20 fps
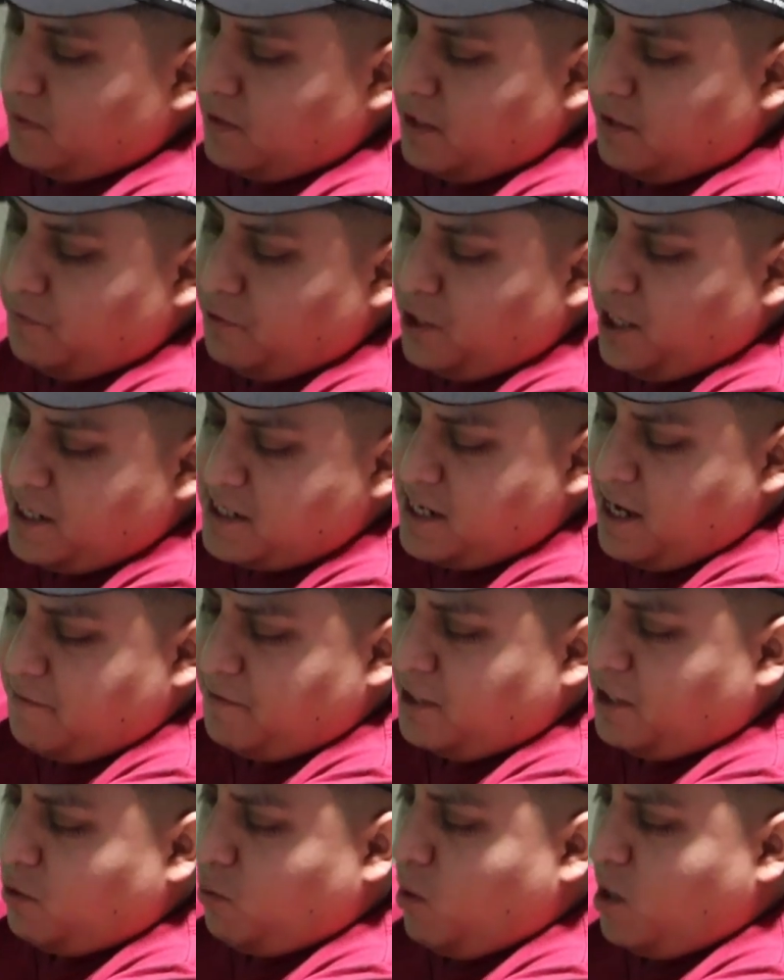if you guys have
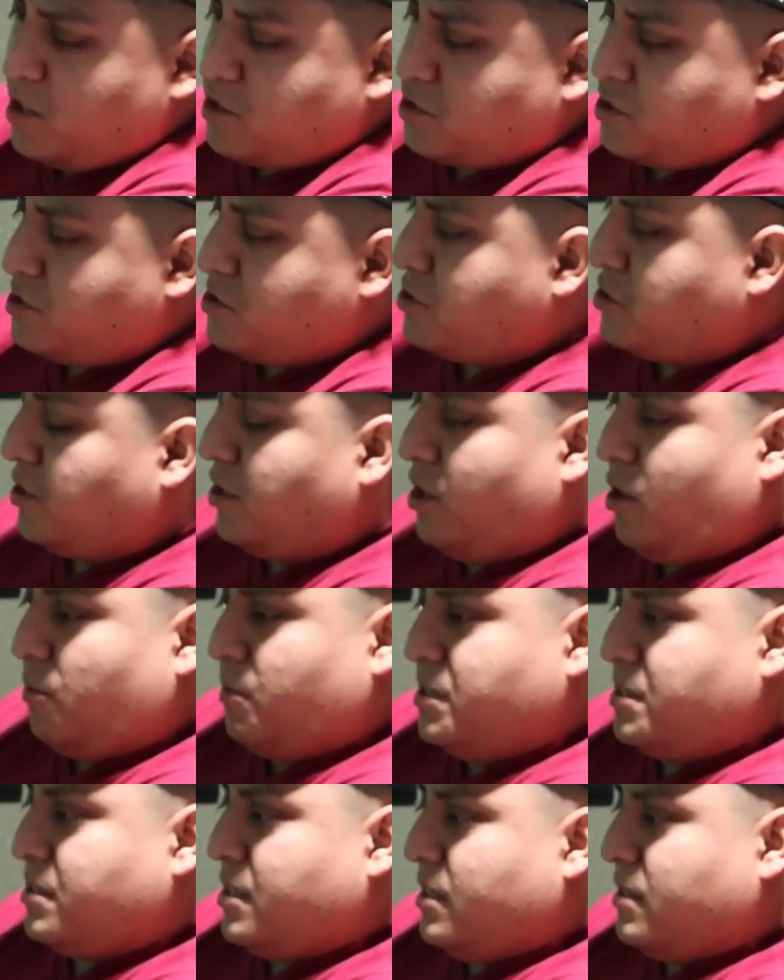any questions, you can
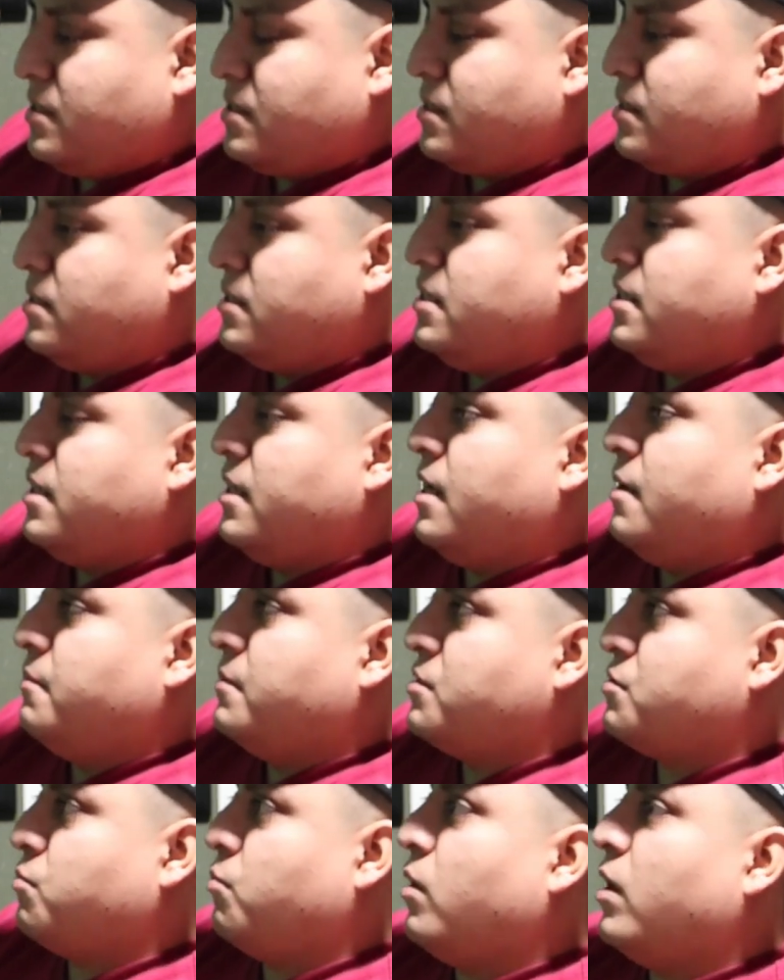always send us a DM
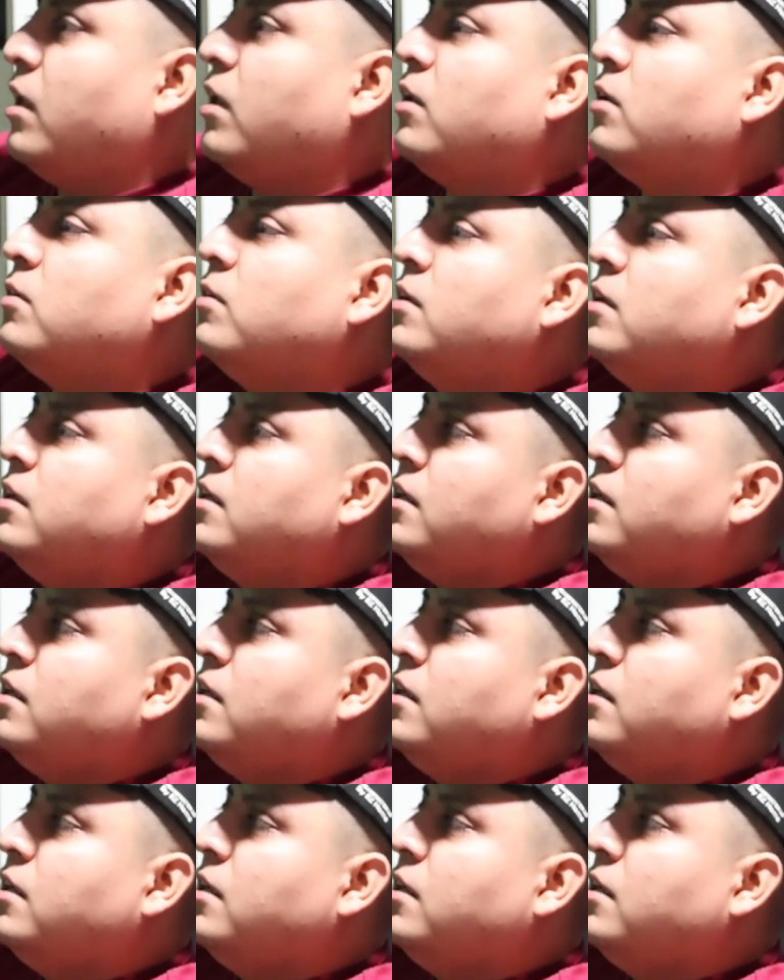as well.